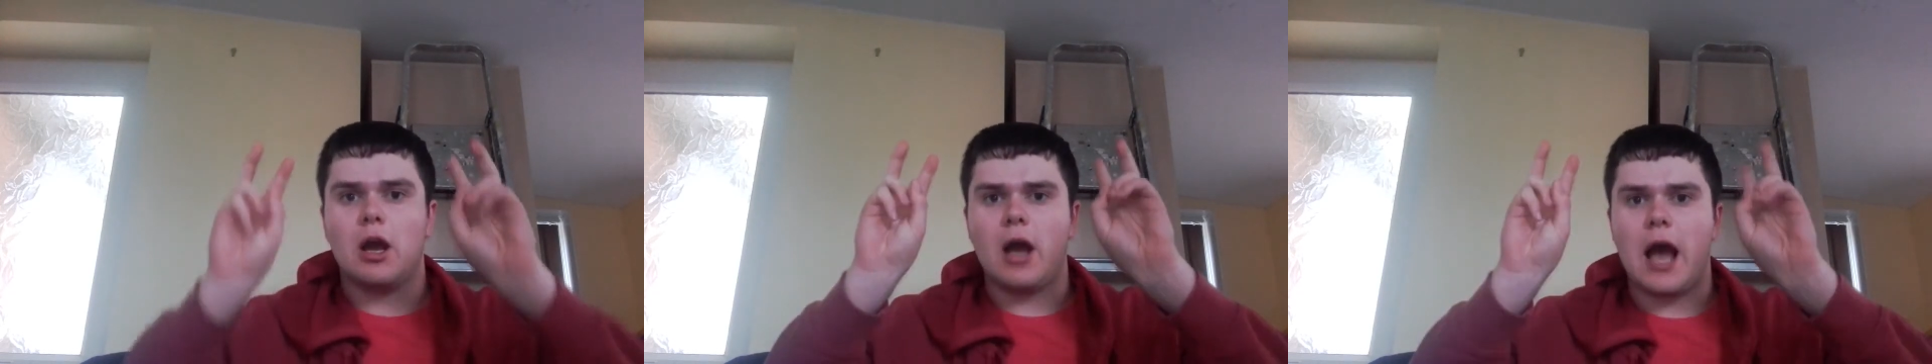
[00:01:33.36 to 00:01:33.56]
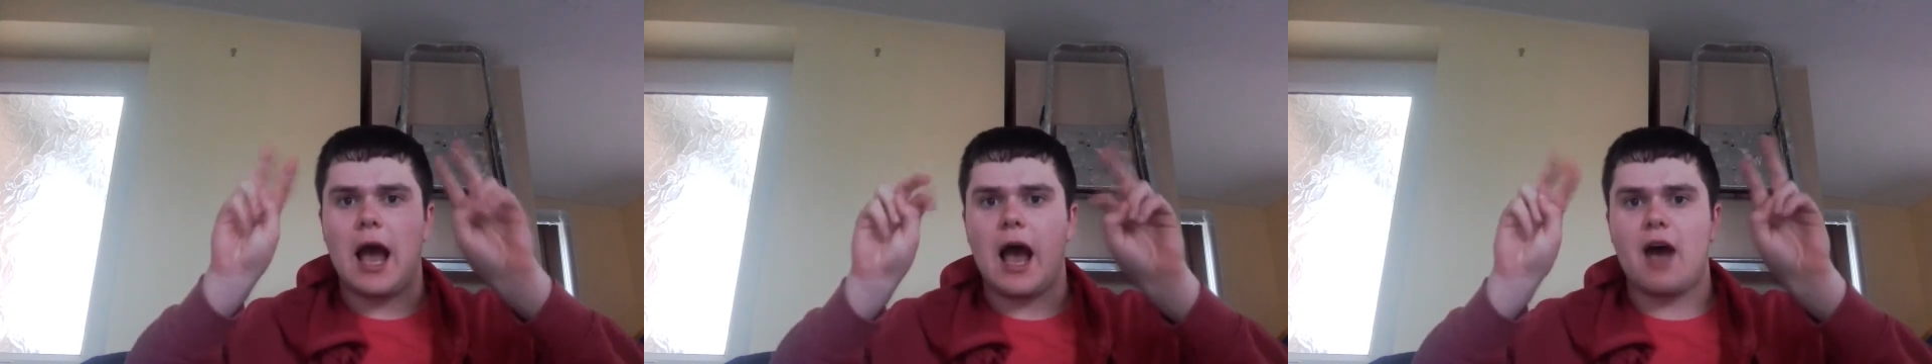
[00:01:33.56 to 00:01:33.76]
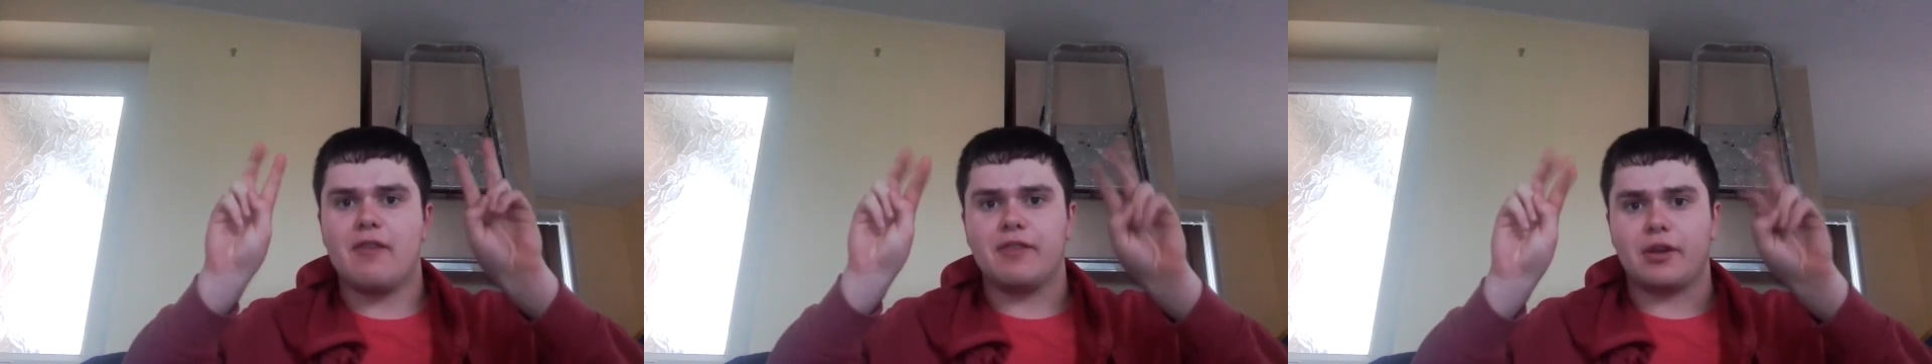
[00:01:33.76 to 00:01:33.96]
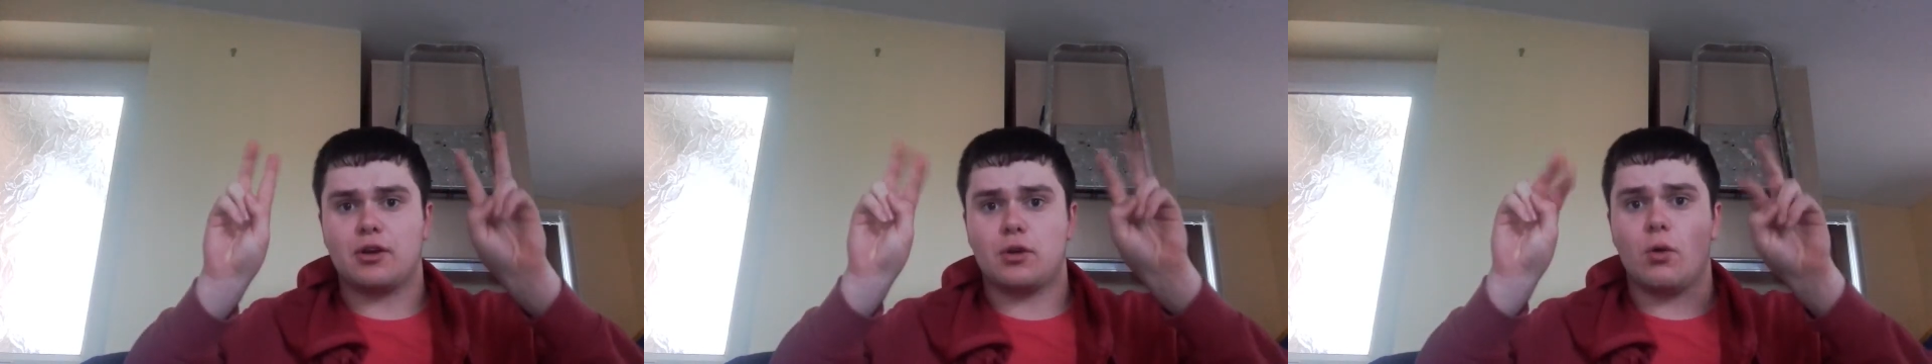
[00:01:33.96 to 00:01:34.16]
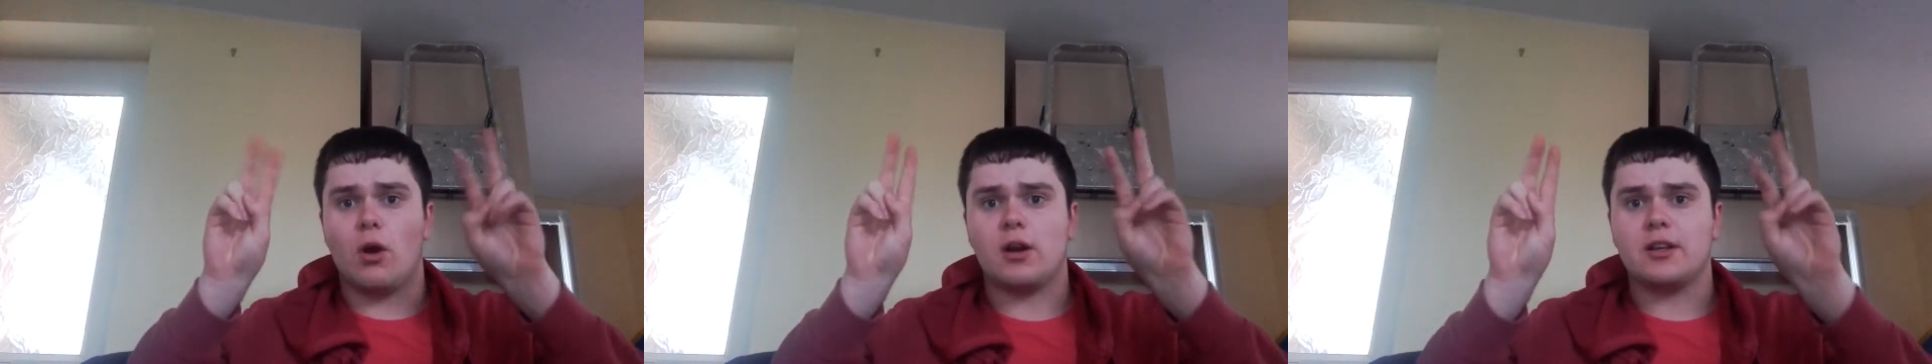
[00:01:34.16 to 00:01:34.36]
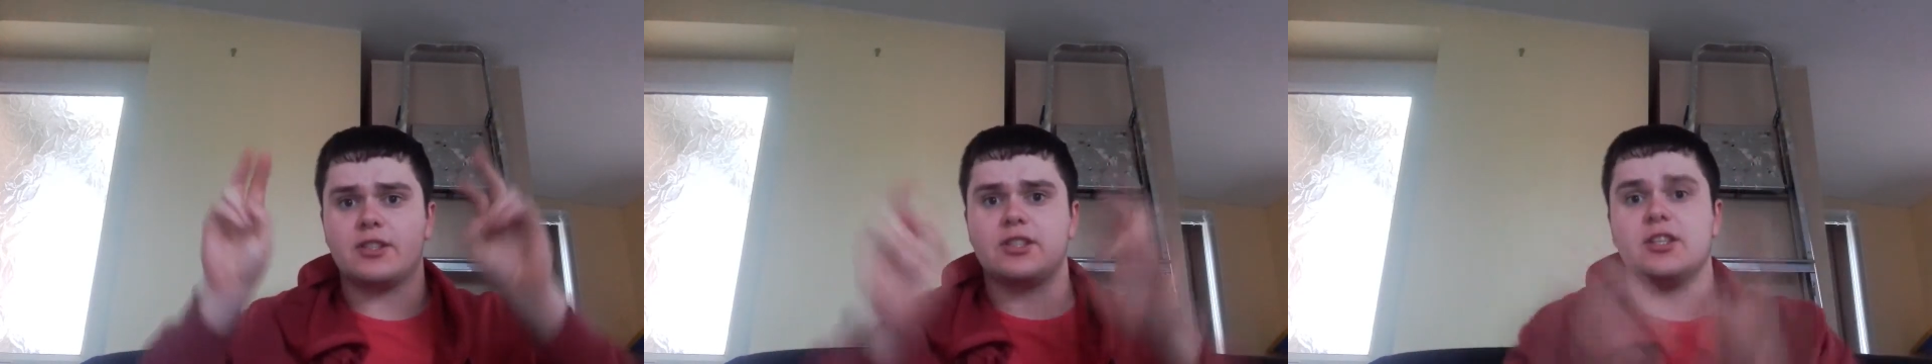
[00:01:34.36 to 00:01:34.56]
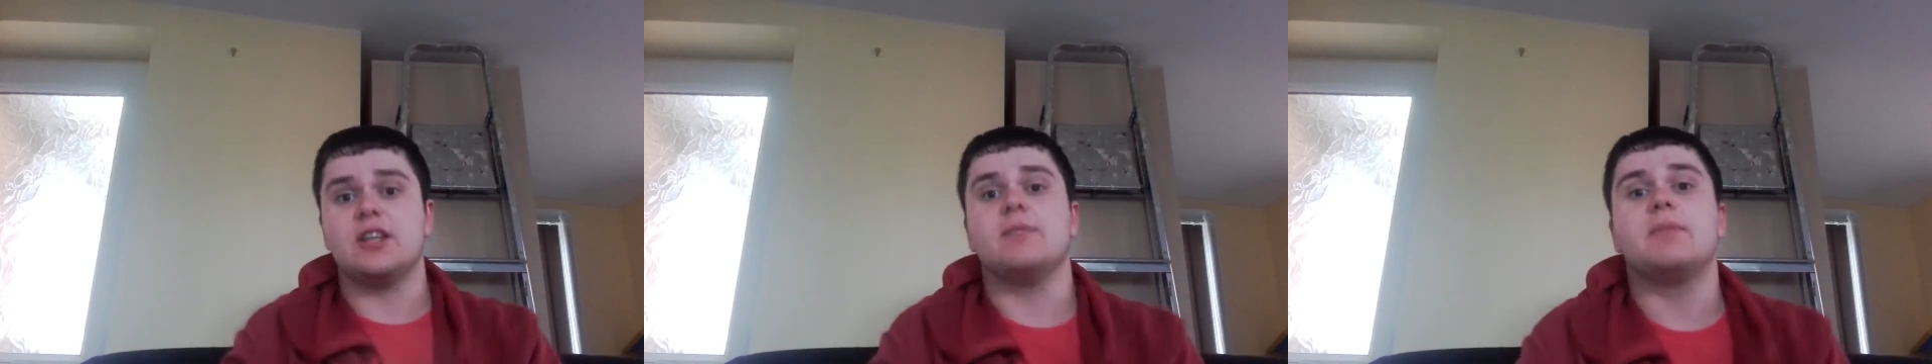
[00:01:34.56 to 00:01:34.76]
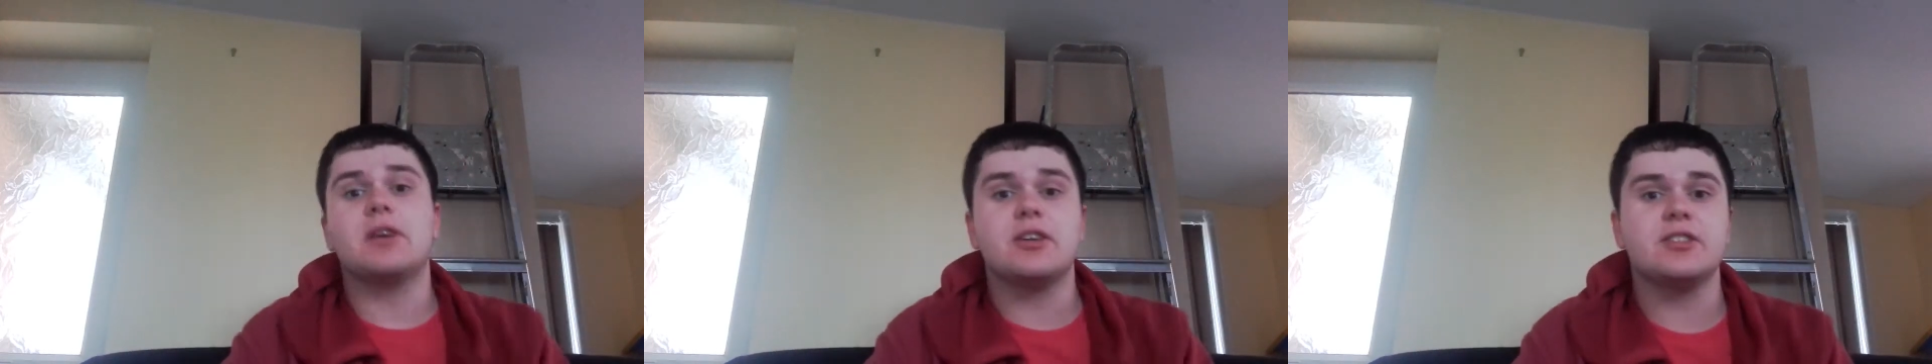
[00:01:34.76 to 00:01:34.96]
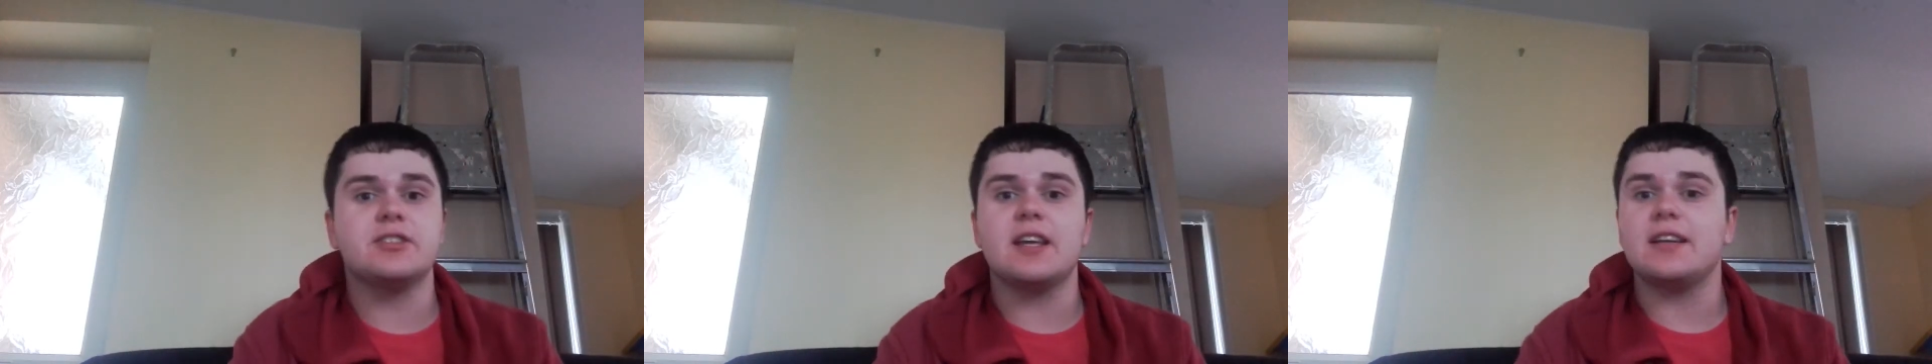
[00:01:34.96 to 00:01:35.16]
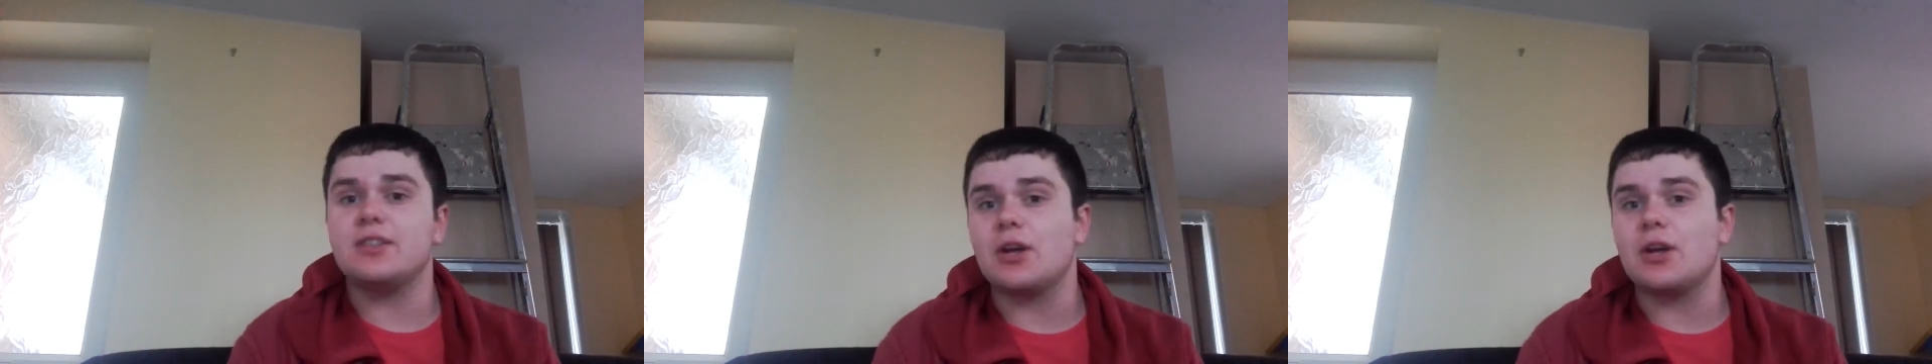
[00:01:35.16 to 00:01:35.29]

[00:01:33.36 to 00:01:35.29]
have equality, because they